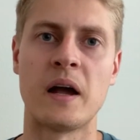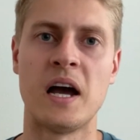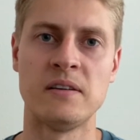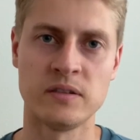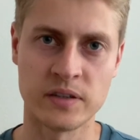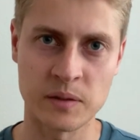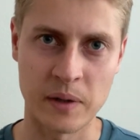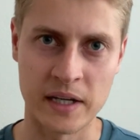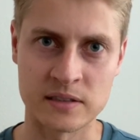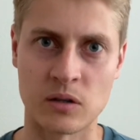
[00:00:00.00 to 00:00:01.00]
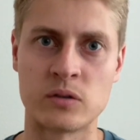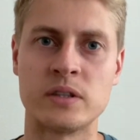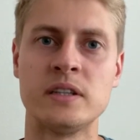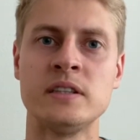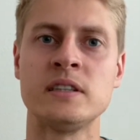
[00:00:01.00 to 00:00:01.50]
Everything based on
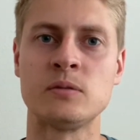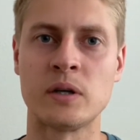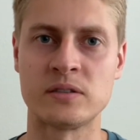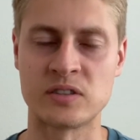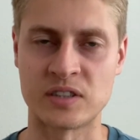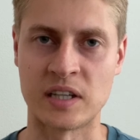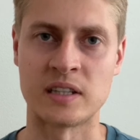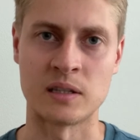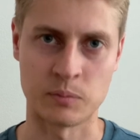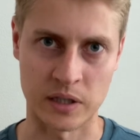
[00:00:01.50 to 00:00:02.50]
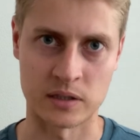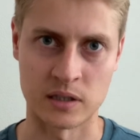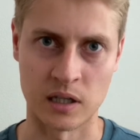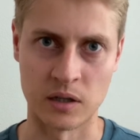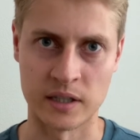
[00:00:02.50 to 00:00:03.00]
easy to understand and
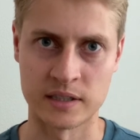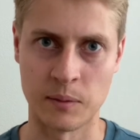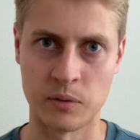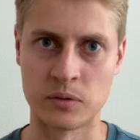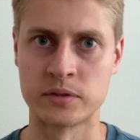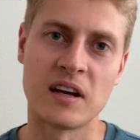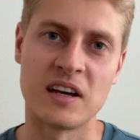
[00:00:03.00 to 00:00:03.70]
practical examples.